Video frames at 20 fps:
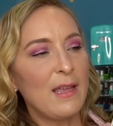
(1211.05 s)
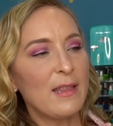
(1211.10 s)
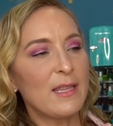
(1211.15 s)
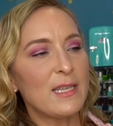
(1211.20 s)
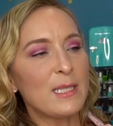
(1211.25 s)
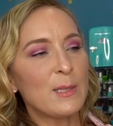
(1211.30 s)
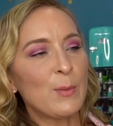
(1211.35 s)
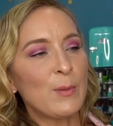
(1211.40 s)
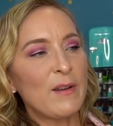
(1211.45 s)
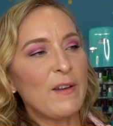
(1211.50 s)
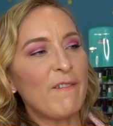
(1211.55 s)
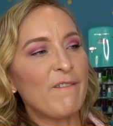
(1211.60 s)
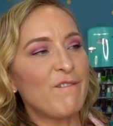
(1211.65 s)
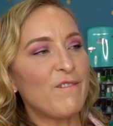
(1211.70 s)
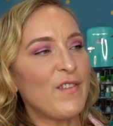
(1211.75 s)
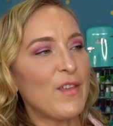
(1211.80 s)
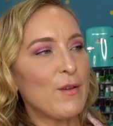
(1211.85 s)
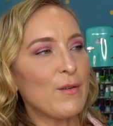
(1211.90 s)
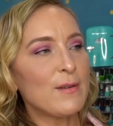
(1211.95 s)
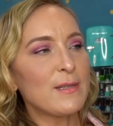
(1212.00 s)
This one
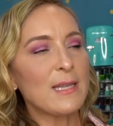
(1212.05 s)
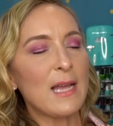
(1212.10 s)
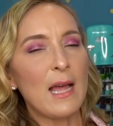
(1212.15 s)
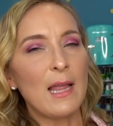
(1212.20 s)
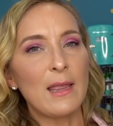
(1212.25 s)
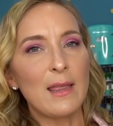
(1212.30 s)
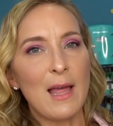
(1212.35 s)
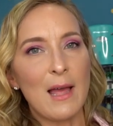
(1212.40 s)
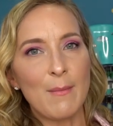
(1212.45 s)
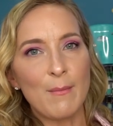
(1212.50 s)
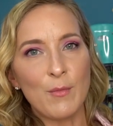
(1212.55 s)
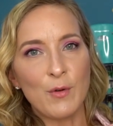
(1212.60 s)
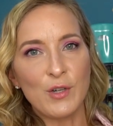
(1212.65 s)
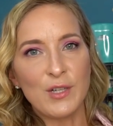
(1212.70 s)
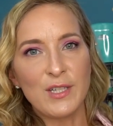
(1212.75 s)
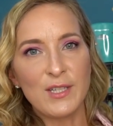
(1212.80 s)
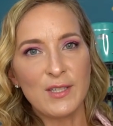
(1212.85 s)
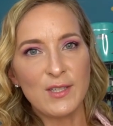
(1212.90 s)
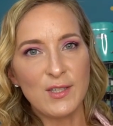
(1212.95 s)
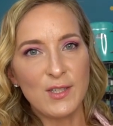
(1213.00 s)
feels a lot
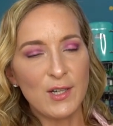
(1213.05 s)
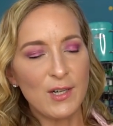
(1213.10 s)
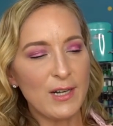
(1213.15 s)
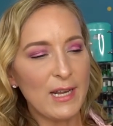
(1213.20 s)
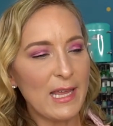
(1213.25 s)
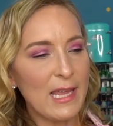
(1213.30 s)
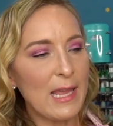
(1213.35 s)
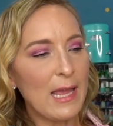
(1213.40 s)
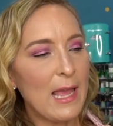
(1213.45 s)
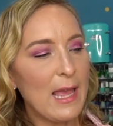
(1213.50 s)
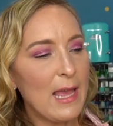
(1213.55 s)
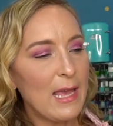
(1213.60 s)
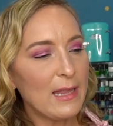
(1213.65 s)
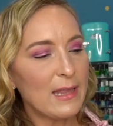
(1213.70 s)
more sturdy.